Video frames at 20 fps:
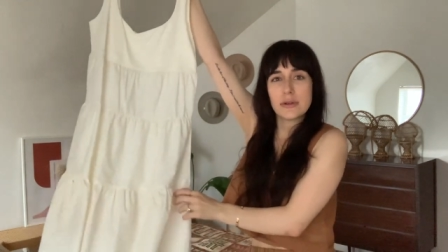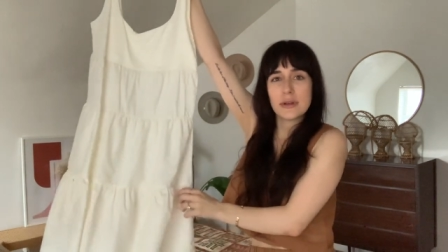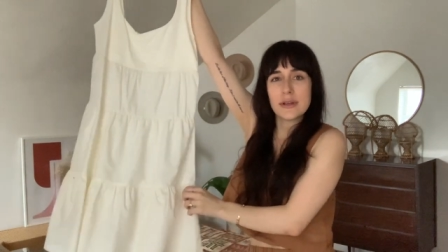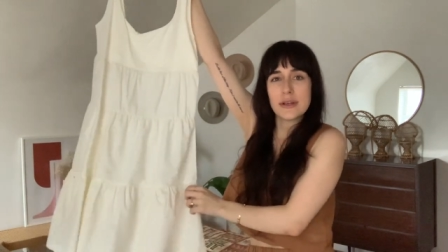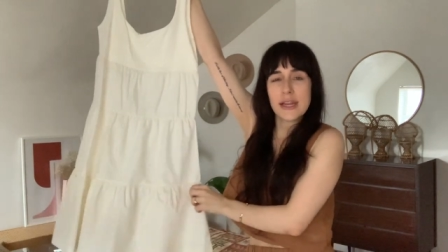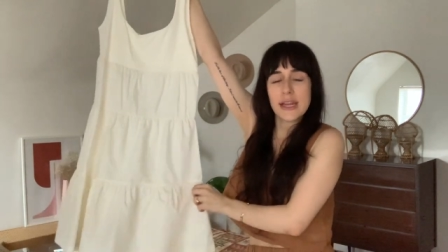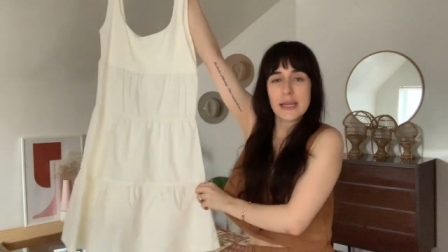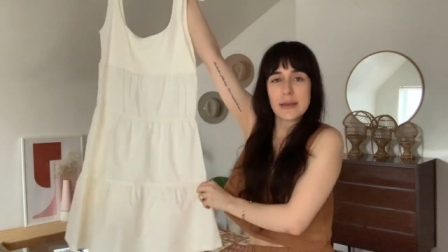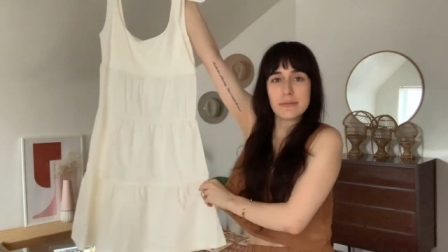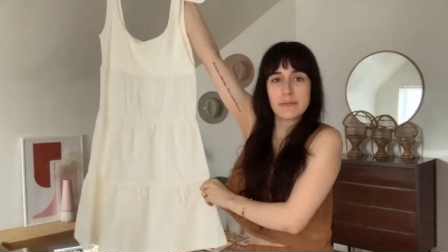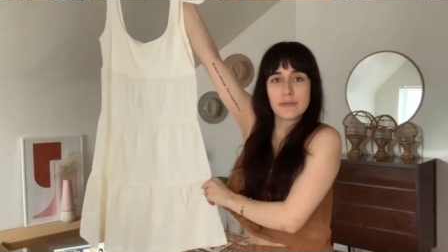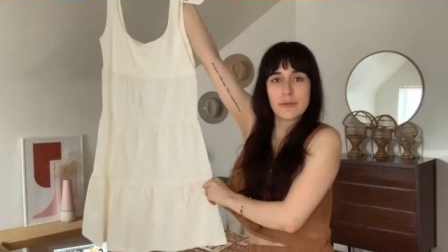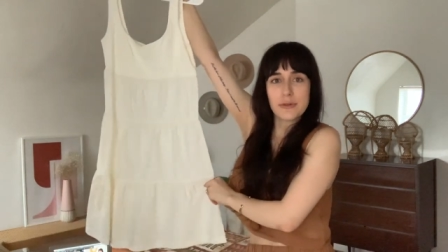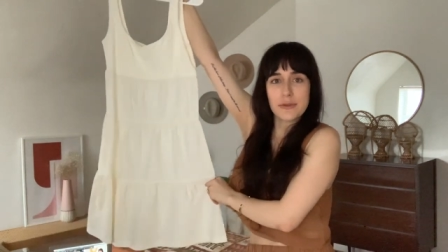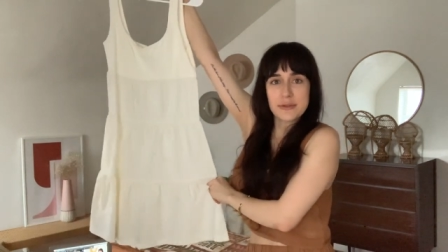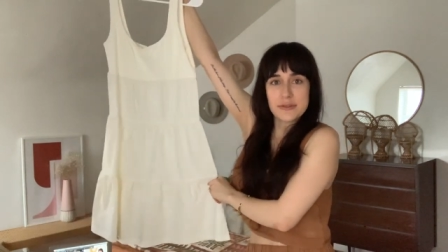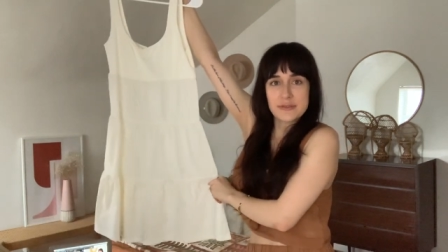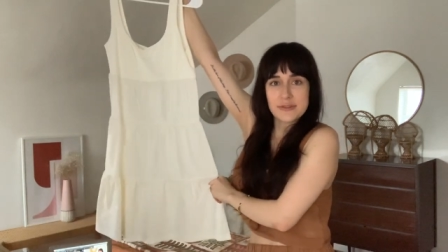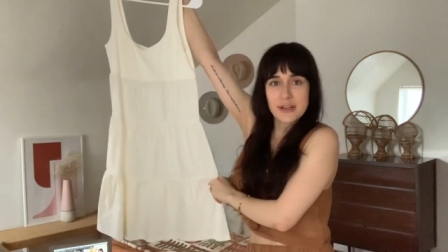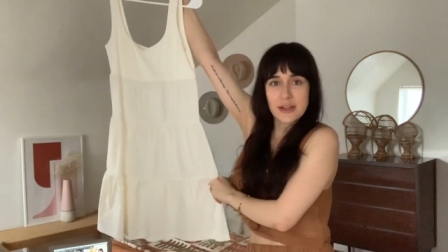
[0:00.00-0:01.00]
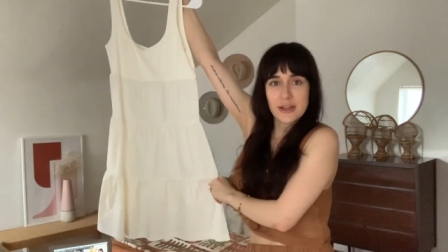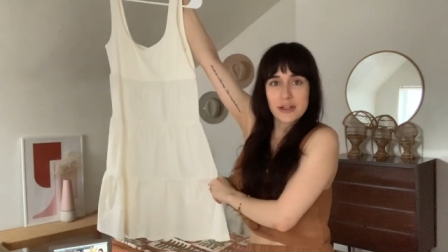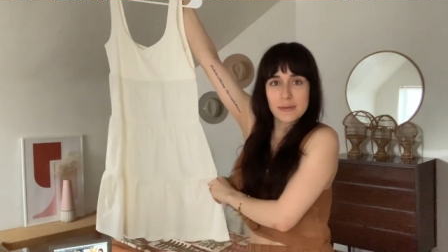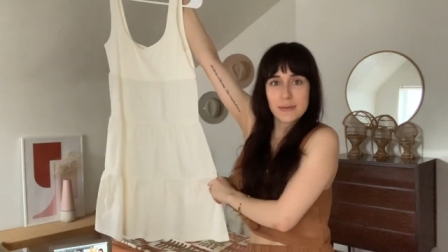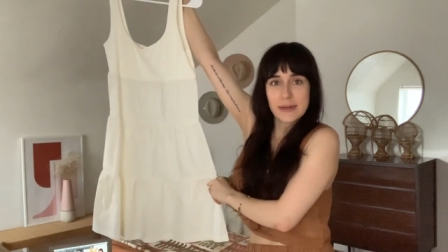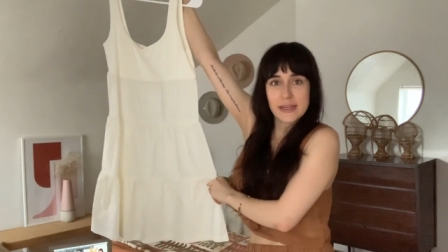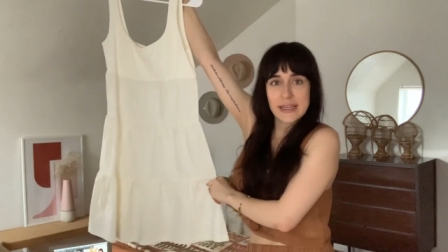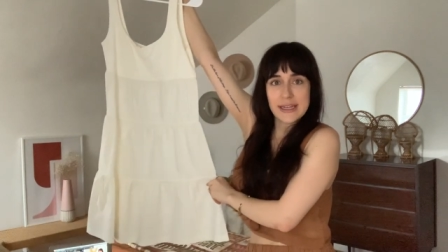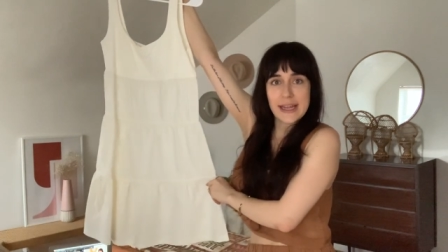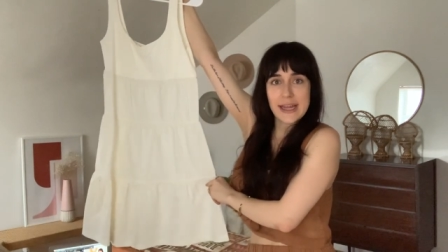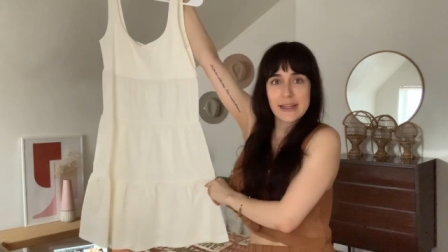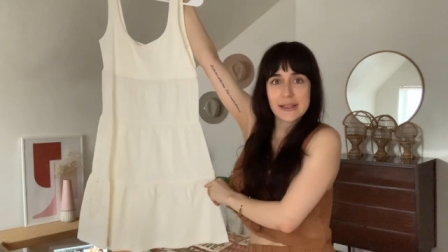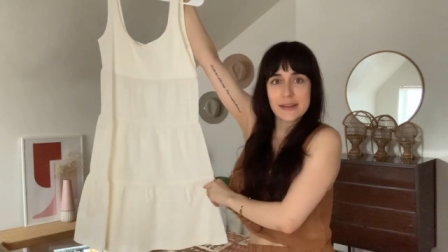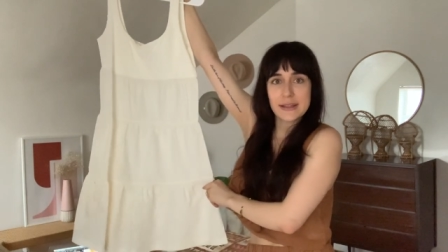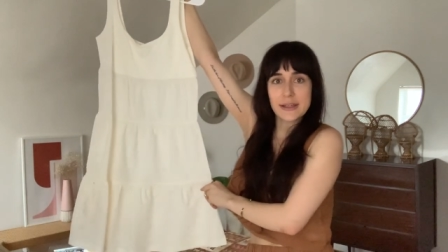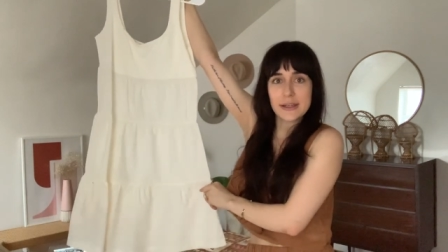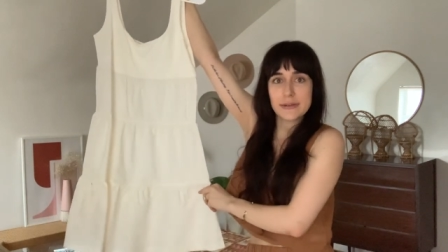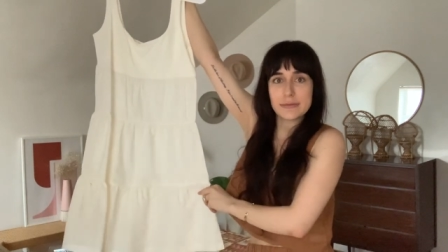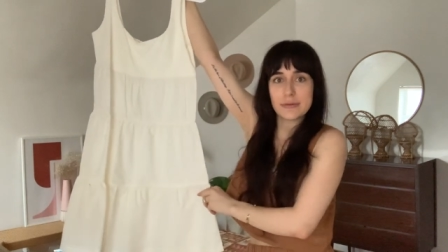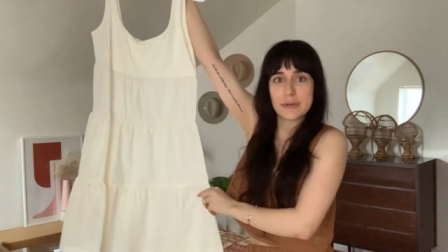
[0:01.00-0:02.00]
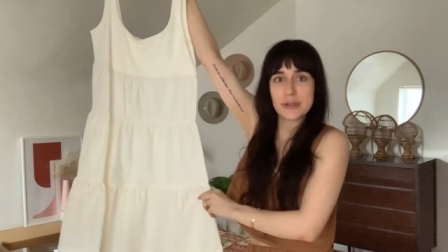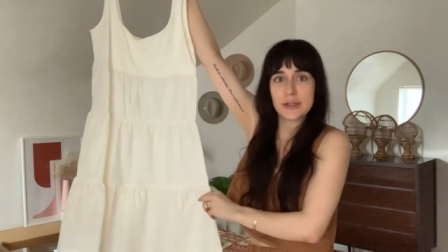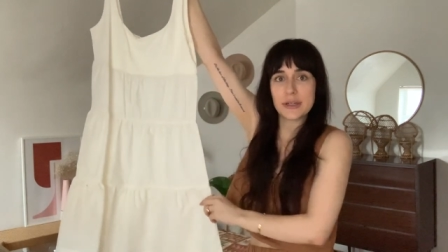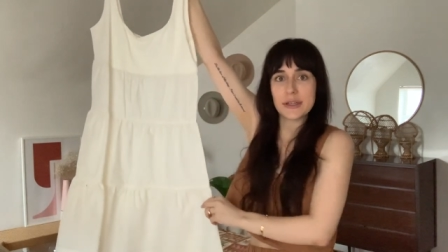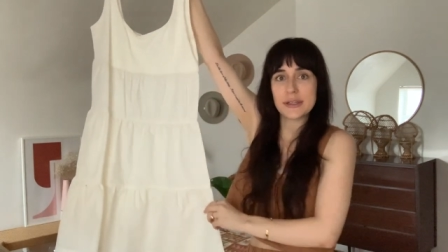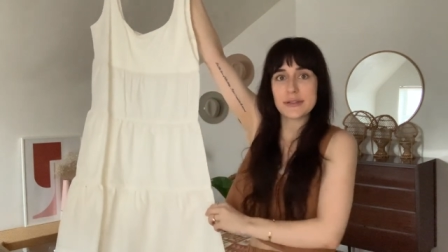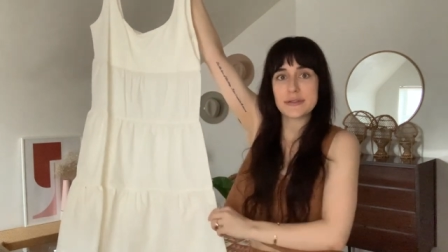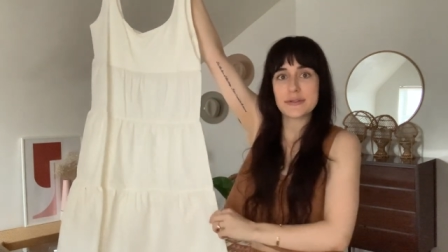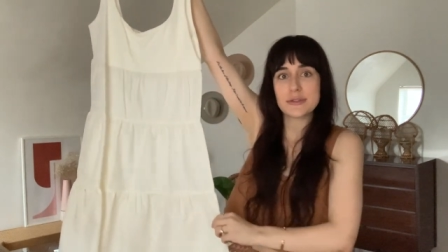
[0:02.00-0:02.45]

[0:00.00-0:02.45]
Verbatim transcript: name for this style, but I can't think of what it is.